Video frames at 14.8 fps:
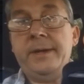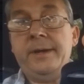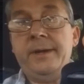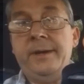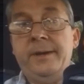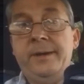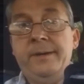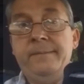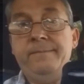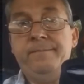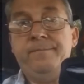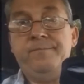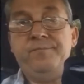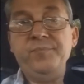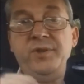
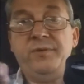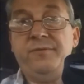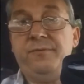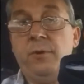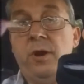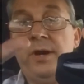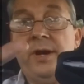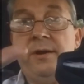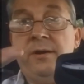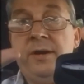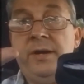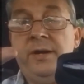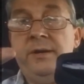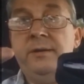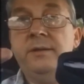the front
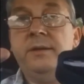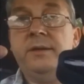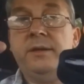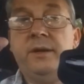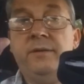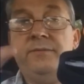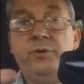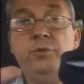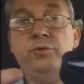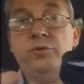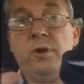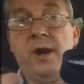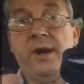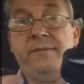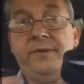area of you
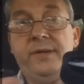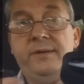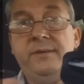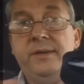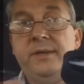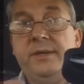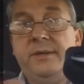driving.